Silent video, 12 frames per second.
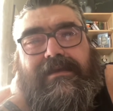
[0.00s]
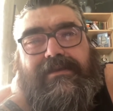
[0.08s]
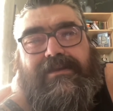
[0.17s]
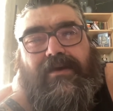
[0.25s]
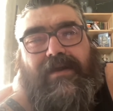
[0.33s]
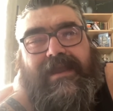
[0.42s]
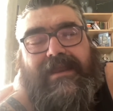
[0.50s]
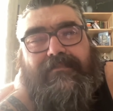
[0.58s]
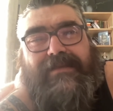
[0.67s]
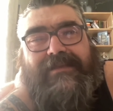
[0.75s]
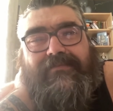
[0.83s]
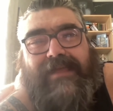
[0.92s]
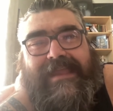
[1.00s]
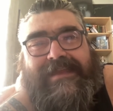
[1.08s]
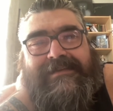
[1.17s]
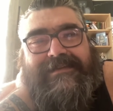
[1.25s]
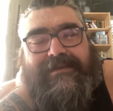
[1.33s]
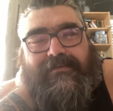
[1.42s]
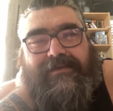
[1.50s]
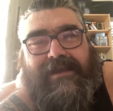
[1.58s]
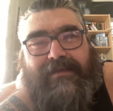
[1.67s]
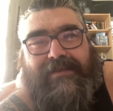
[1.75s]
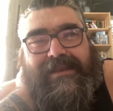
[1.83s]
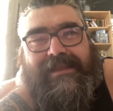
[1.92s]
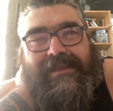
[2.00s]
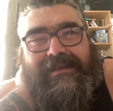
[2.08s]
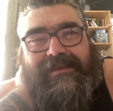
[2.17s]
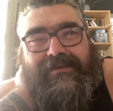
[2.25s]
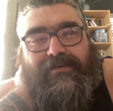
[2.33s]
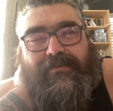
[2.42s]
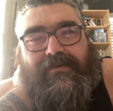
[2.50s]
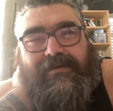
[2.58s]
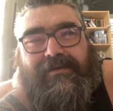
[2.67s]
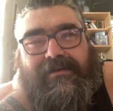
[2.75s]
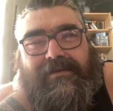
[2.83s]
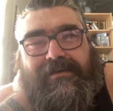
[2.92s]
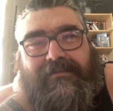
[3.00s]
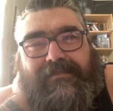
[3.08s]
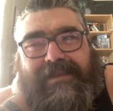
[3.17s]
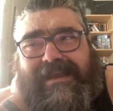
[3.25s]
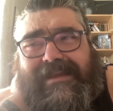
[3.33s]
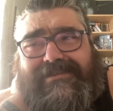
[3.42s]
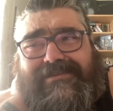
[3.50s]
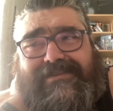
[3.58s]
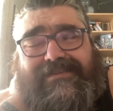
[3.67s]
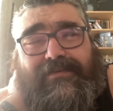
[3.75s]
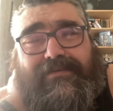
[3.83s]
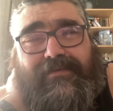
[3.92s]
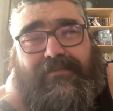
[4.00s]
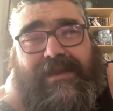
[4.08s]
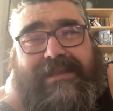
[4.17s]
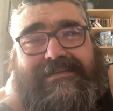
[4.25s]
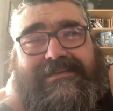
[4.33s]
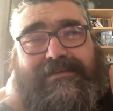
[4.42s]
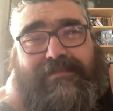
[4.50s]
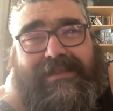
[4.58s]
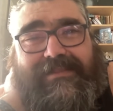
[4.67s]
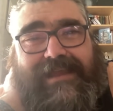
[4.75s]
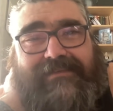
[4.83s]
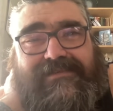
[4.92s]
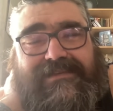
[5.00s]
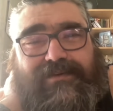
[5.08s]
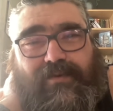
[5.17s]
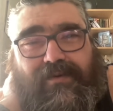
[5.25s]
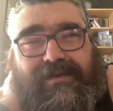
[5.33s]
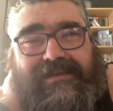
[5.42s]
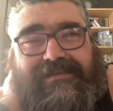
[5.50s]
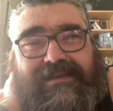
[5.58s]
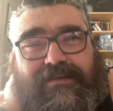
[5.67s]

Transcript: No, I got a big land deal coming in, or, yeah, I just sold the rights to my life story to